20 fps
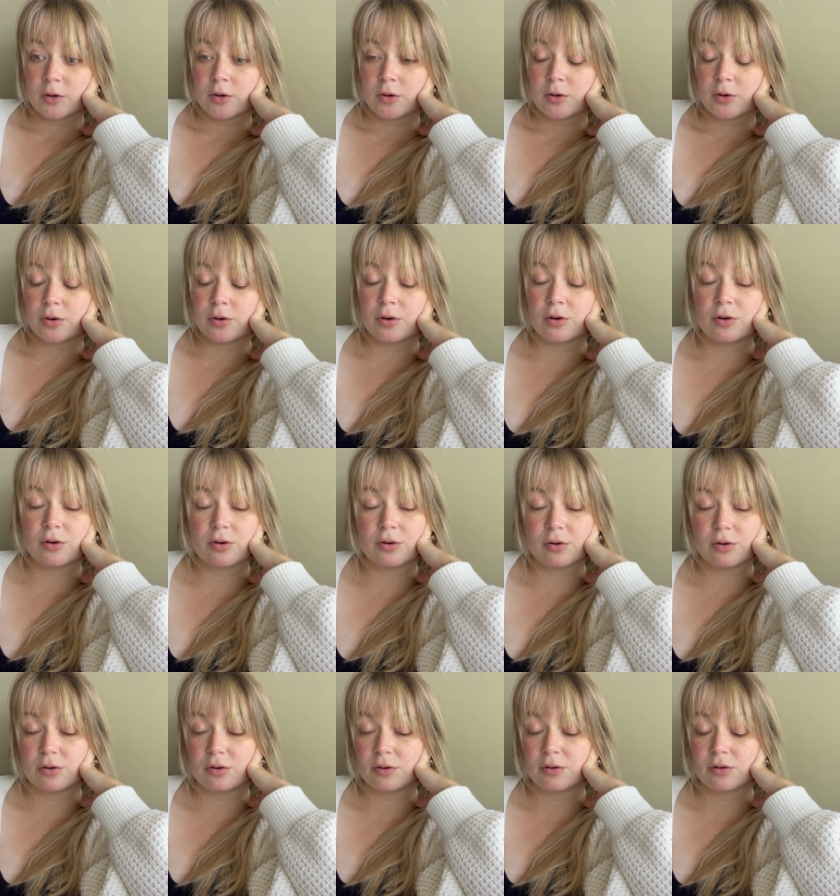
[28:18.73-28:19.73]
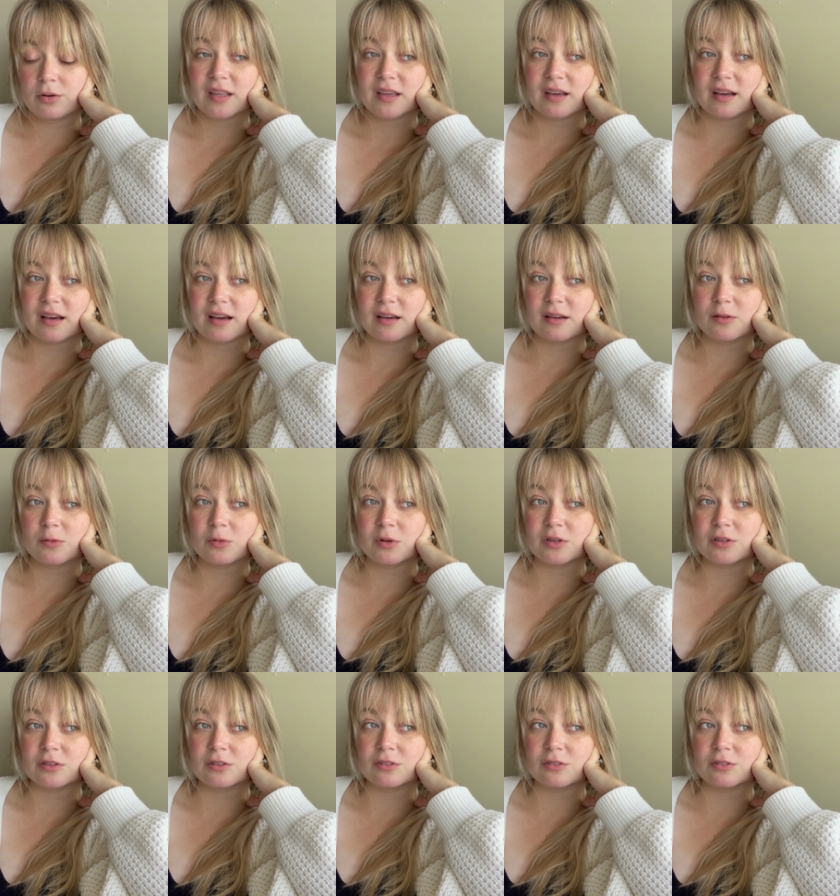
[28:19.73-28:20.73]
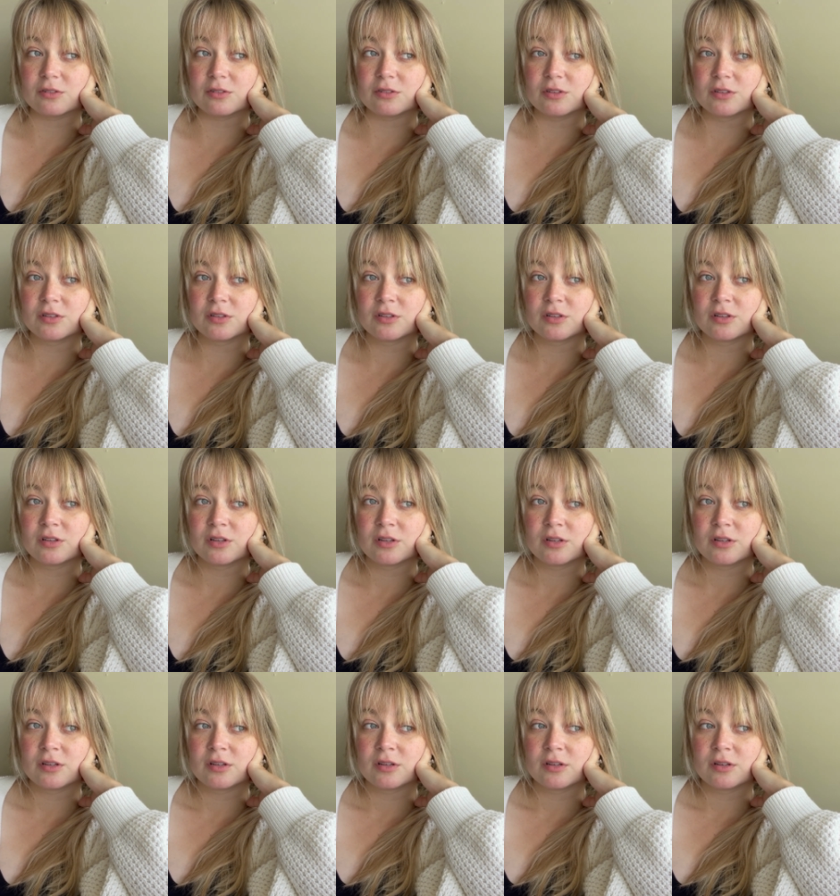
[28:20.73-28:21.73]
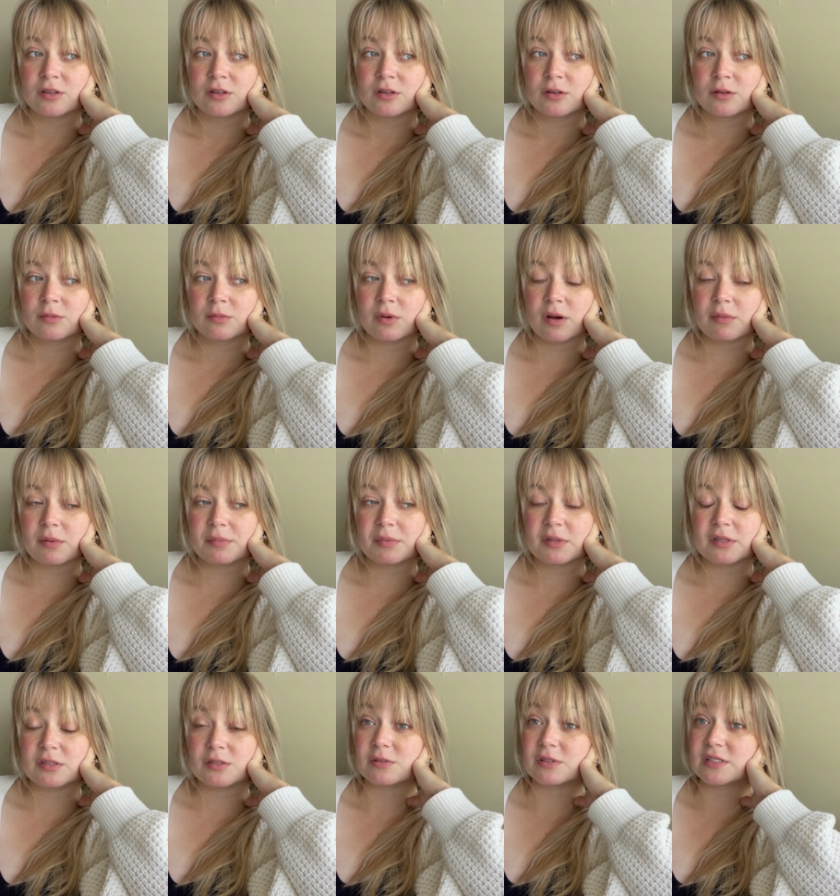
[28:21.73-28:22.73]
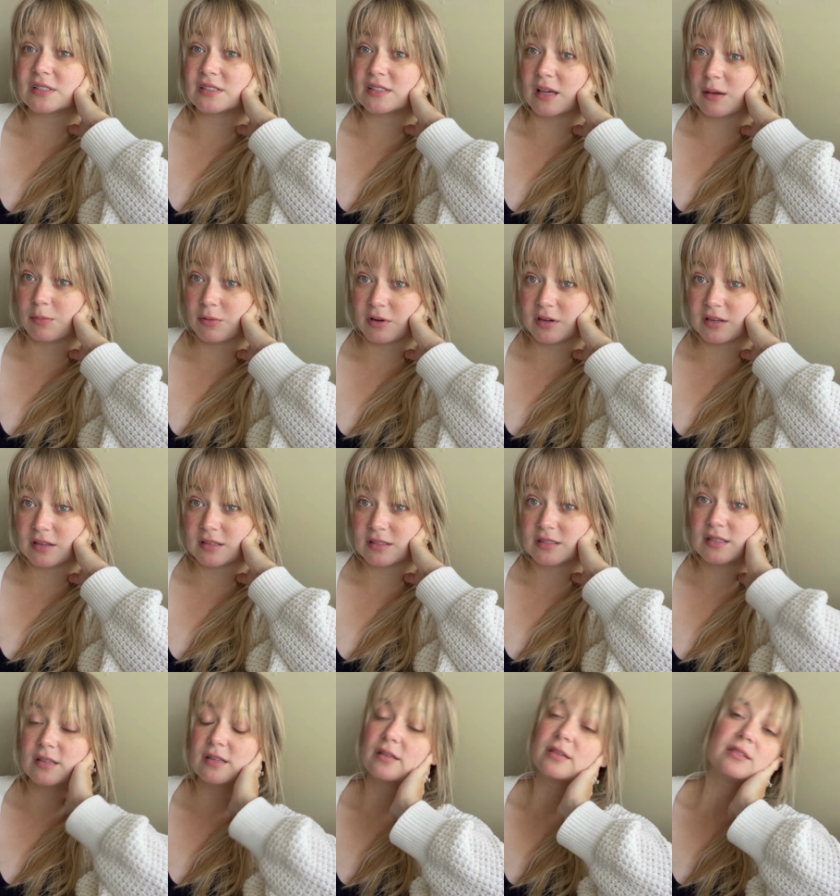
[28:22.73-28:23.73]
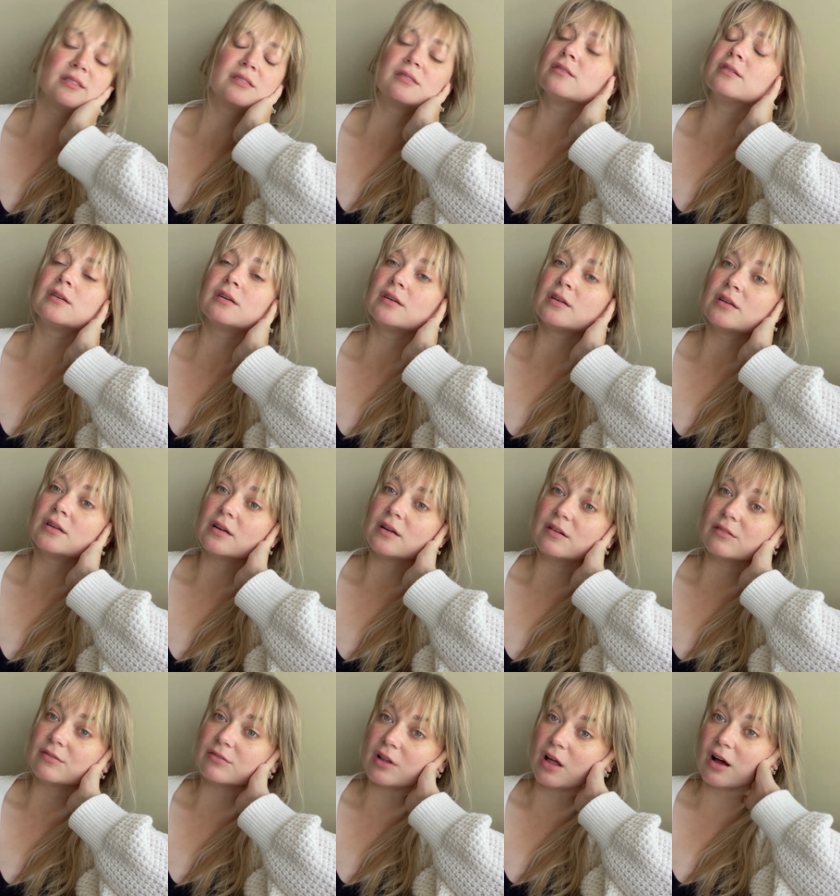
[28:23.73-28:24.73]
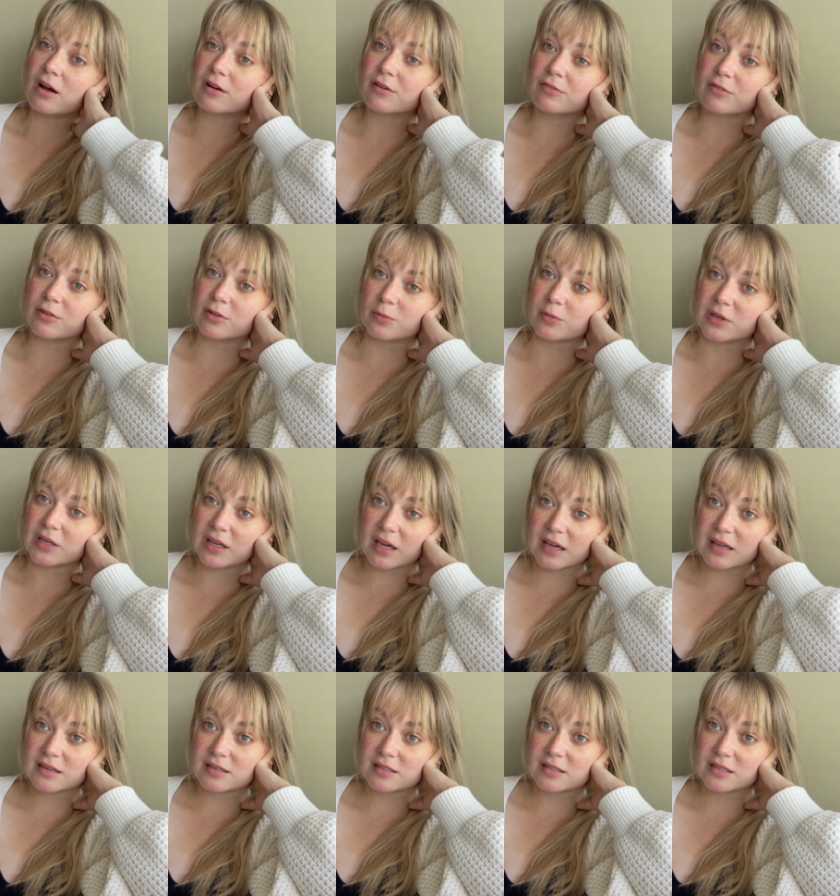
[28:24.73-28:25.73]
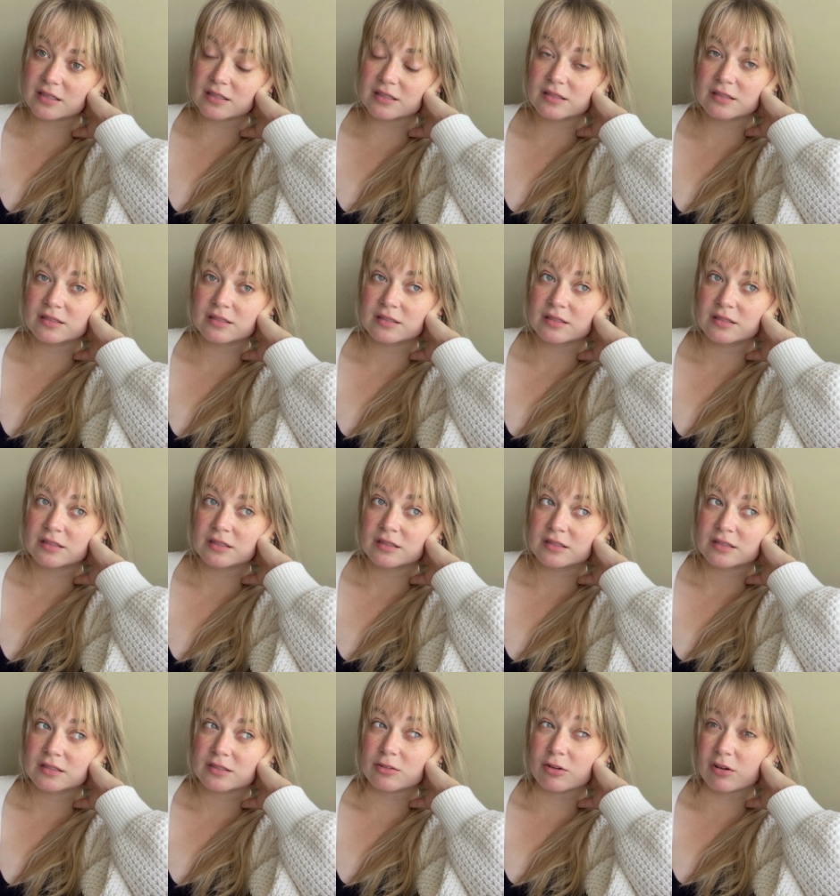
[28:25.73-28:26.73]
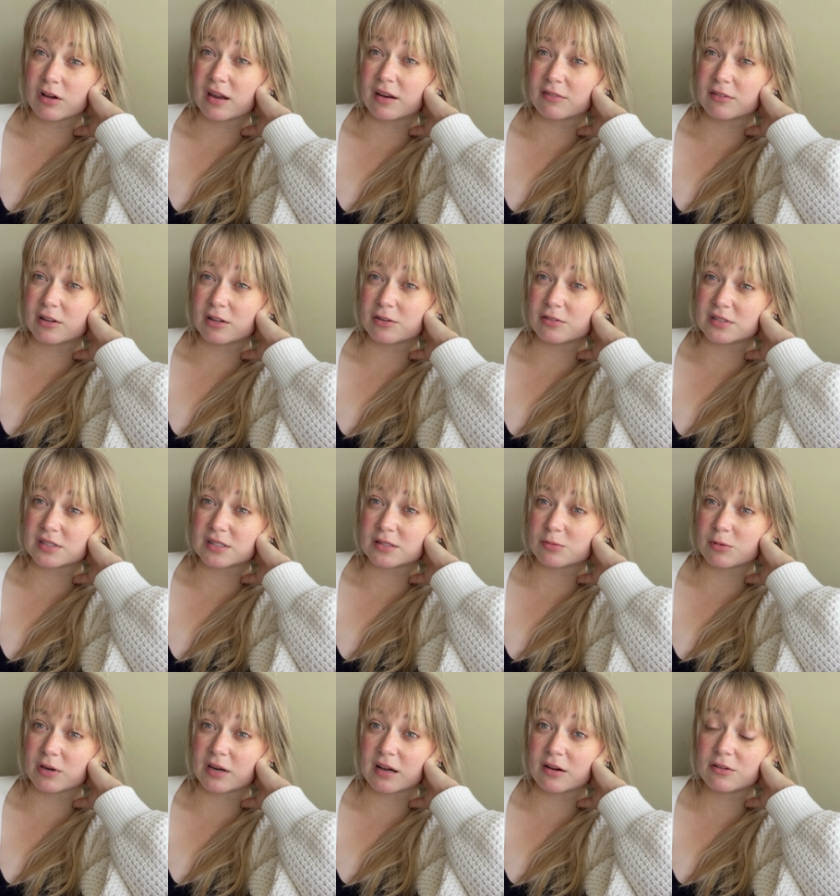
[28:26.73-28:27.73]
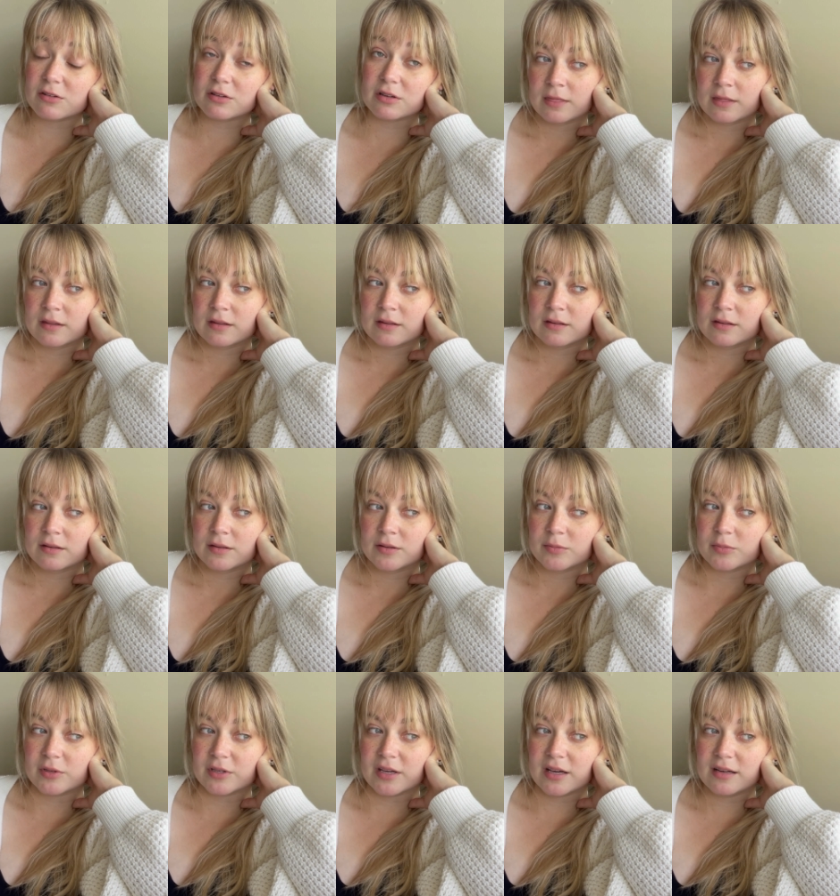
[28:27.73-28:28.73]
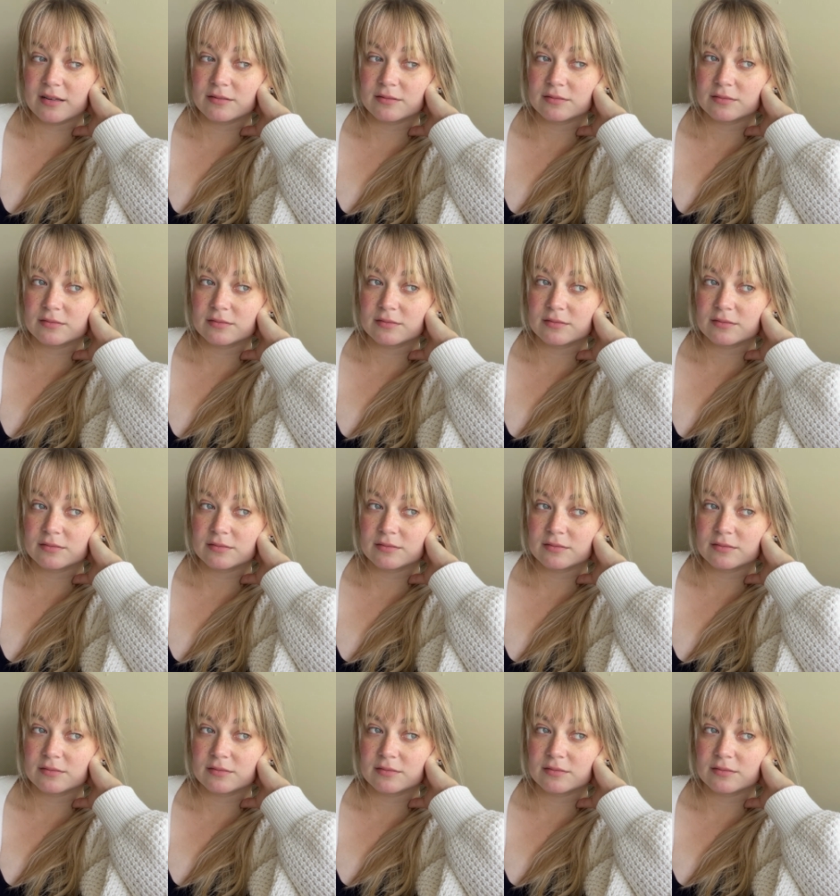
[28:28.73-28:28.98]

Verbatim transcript: I will probably do a separate vlog for the weekend. So I'll kind of close this one out. But yeah.